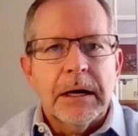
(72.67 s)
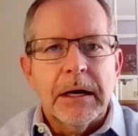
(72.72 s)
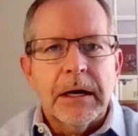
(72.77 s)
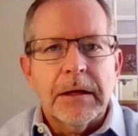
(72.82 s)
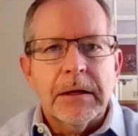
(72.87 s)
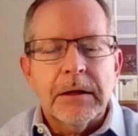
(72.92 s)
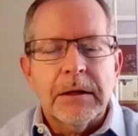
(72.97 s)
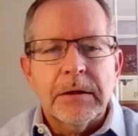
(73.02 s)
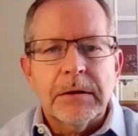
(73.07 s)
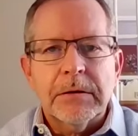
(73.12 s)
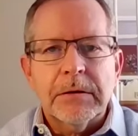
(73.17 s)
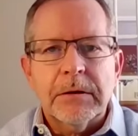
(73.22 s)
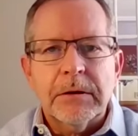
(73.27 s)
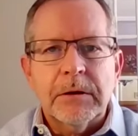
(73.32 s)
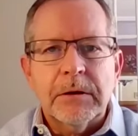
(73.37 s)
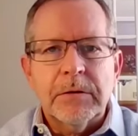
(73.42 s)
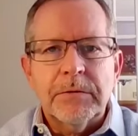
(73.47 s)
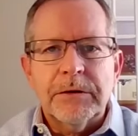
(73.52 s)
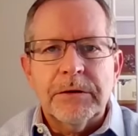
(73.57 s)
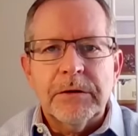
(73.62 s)
Uh,
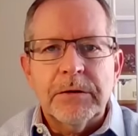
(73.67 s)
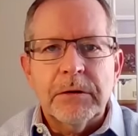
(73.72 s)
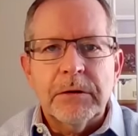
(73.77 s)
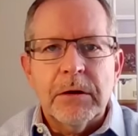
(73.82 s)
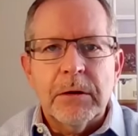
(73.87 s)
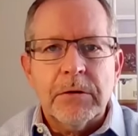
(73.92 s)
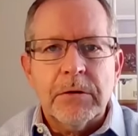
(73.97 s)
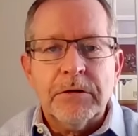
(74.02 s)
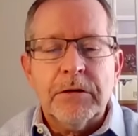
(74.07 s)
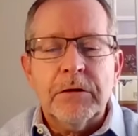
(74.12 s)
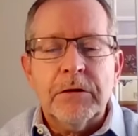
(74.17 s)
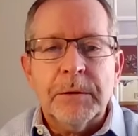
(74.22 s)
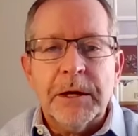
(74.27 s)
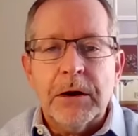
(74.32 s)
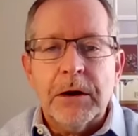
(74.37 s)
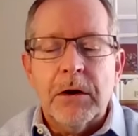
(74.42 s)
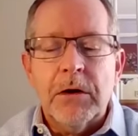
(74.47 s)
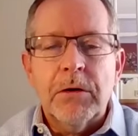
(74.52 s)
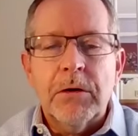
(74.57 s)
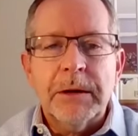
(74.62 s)
you've, or excuse
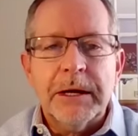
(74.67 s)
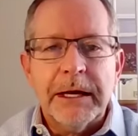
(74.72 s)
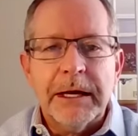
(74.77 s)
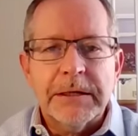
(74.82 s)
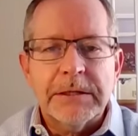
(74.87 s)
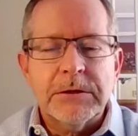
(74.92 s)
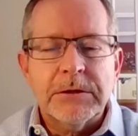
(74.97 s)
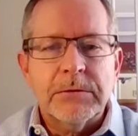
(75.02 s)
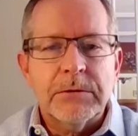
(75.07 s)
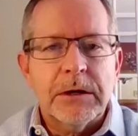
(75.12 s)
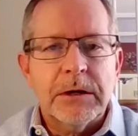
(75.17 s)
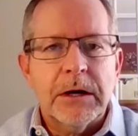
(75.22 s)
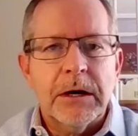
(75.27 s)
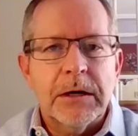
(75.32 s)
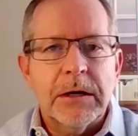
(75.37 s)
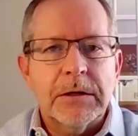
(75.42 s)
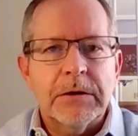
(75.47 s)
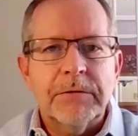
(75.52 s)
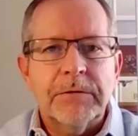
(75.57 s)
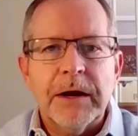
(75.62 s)
me, at home against
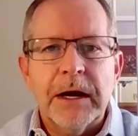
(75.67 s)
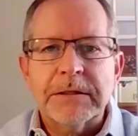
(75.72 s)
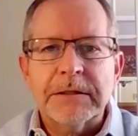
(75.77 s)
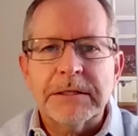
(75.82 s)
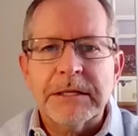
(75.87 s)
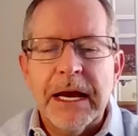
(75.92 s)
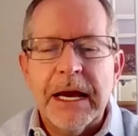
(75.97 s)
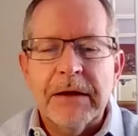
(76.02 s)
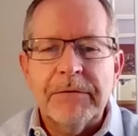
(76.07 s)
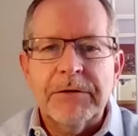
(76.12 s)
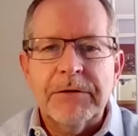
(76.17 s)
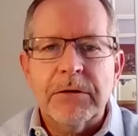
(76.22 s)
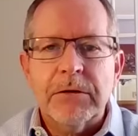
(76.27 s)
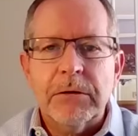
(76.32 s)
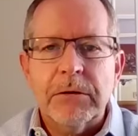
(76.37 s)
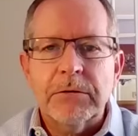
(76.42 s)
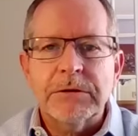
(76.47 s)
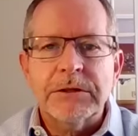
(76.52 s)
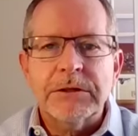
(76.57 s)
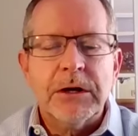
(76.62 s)
UConn. You've got
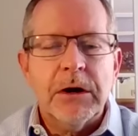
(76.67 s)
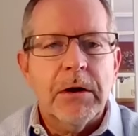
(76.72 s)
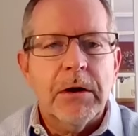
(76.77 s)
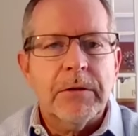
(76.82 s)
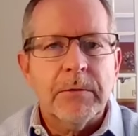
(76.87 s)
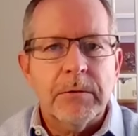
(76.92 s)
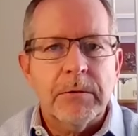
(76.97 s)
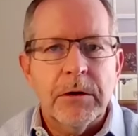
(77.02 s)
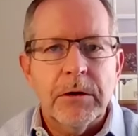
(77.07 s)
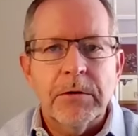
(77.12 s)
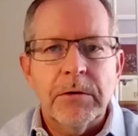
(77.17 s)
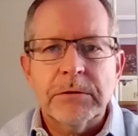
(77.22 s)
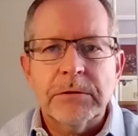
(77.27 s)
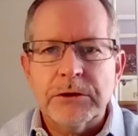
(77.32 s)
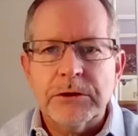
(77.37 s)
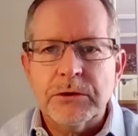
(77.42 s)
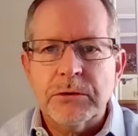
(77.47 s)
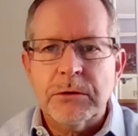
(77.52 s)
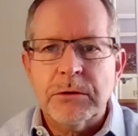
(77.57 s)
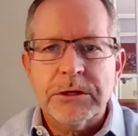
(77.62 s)
Xavier losing on the road
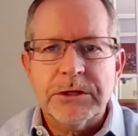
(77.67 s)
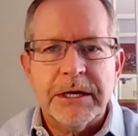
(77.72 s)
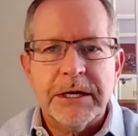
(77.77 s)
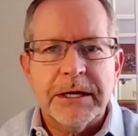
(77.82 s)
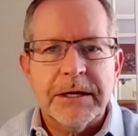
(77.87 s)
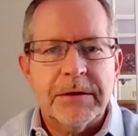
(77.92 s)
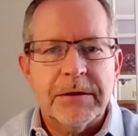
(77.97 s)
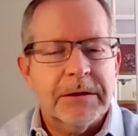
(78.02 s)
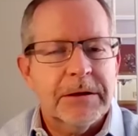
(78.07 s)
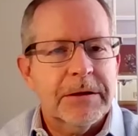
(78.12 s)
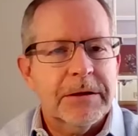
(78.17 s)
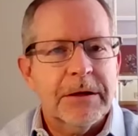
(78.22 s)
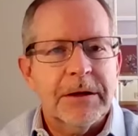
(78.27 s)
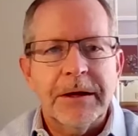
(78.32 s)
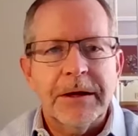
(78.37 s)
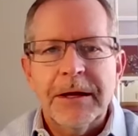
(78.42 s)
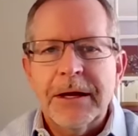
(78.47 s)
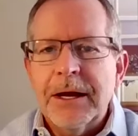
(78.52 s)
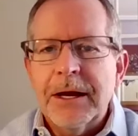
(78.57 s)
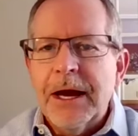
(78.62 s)
to Georgetown. The,
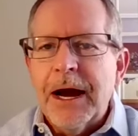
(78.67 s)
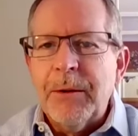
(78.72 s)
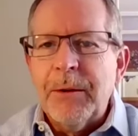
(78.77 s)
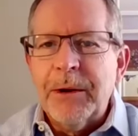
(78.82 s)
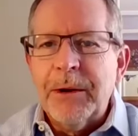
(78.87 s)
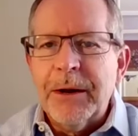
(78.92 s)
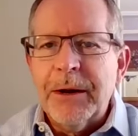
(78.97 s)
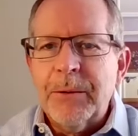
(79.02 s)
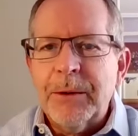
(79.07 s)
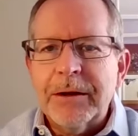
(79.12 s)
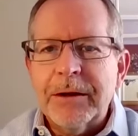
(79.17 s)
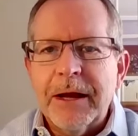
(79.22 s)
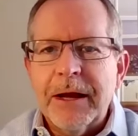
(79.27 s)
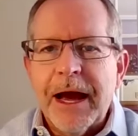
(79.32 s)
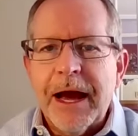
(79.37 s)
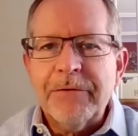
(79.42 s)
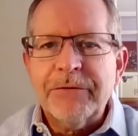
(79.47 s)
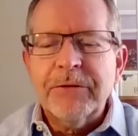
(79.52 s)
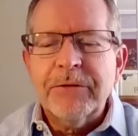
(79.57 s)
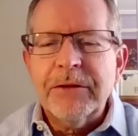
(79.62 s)
the, when, I, when
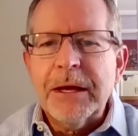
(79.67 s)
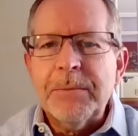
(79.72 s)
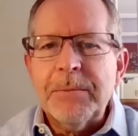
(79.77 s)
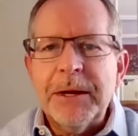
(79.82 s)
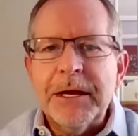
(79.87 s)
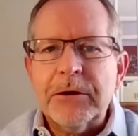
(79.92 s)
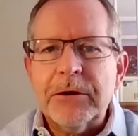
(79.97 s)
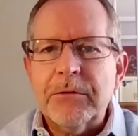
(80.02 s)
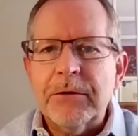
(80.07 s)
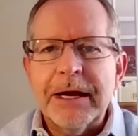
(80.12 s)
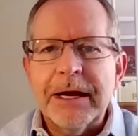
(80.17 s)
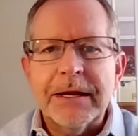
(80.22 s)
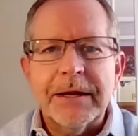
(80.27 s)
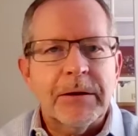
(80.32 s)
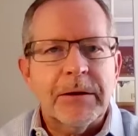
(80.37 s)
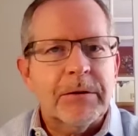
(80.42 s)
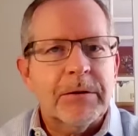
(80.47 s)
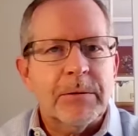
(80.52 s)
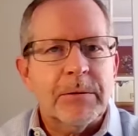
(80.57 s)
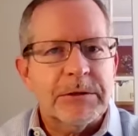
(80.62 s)
after they beat
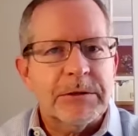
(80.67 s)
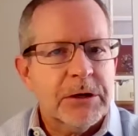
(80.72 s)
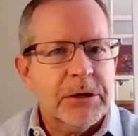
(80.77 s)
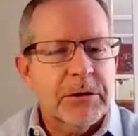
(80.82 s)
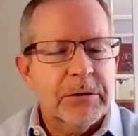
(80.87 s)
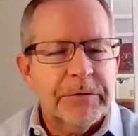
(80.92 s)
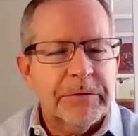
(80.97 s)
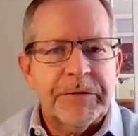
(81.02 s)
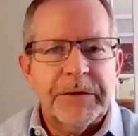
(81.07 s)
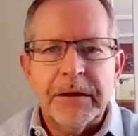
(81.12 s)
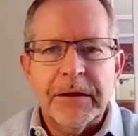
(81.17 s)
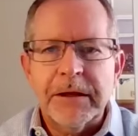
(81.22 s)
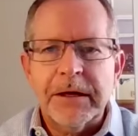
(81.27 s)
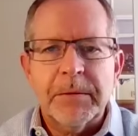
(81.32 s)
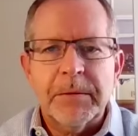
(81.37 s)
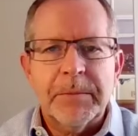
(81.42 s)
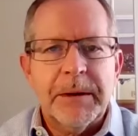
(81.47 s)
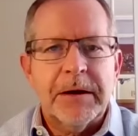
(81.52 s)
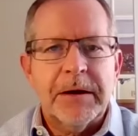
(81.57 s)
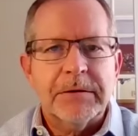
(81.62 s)
Creighton, there was a good
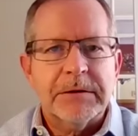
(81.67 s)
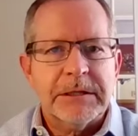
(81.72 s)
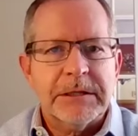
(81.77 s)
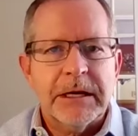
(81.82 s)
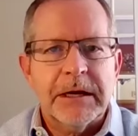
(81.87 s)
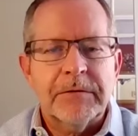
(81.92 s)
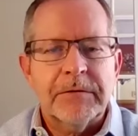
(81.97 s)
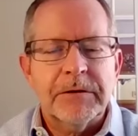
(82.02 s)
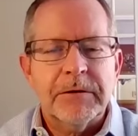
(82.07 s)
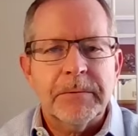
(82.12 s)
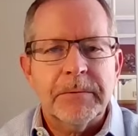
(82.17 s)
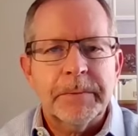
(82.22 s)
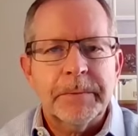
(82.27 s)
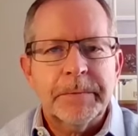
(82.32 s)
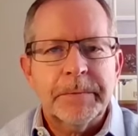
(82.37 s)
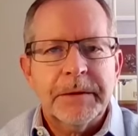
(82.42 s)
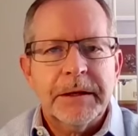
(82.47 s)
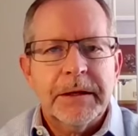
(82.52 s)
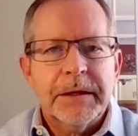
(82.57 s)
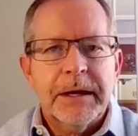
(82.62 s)
feeling about Xavier,
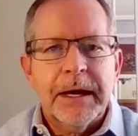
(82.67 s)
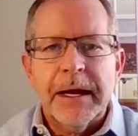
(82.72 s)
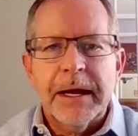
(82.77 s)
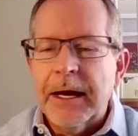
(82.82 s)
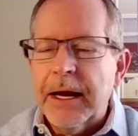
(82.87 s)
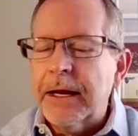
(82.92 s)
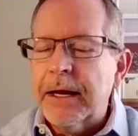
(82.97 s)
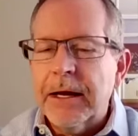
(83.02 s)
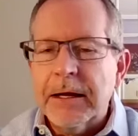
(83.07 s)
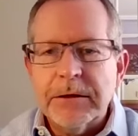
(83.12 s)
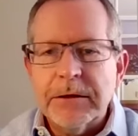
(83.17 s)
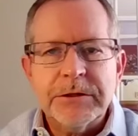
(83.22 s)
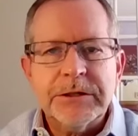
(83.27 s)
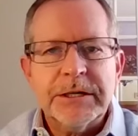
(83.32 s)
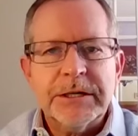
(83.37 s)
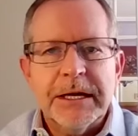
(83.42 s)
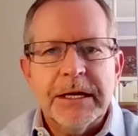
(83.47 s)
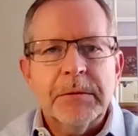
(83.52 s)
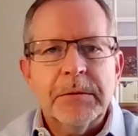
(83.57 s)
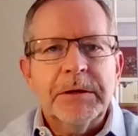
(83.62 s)
and, and
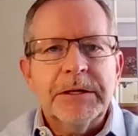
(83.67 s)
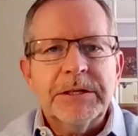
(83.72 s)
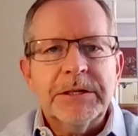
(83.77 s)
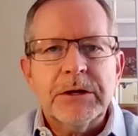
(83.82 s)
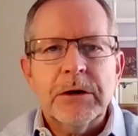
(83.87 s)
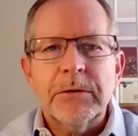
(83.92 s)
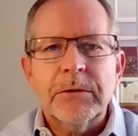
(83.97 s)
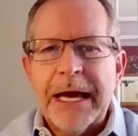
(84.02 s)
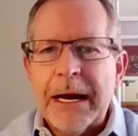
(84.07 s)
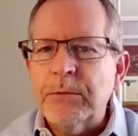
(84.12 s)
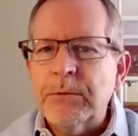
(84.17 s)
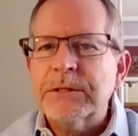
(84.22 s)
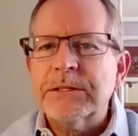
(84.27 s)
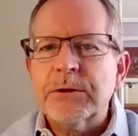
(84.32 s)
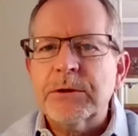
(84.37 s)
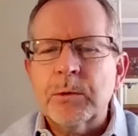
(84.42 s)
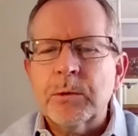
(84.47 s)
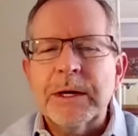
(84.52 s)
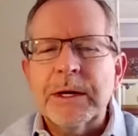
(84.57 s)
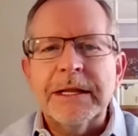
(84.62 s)
understandably so. That
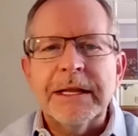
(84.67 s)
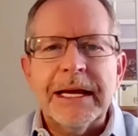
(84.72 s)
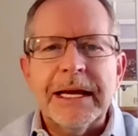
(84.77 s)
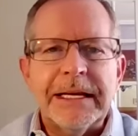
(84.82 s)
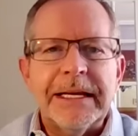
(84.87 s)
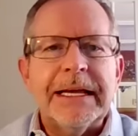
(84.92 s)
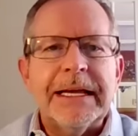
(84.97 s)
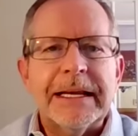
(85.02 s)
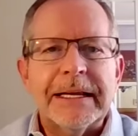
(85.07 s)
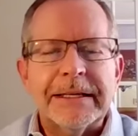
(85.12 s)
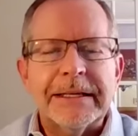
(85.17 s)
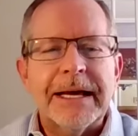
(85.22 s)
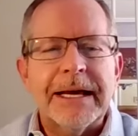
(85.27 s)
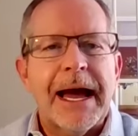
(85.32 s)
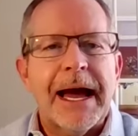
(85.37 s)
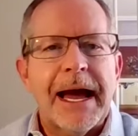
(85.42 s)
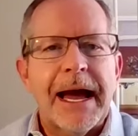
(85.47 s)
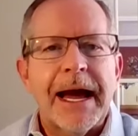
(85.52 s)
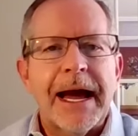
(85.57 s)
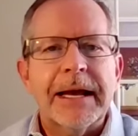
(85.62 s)
was the win they needed
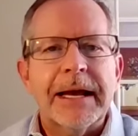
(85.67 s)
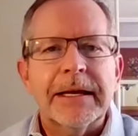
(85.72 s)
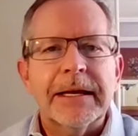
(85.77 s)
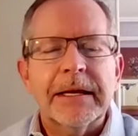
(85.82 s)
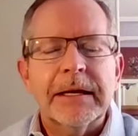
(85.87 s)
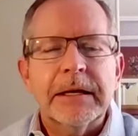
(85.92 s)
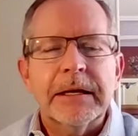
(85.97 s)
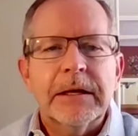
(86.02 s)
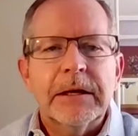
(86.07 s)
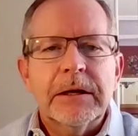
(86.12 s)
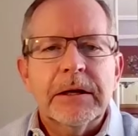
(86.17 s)
to add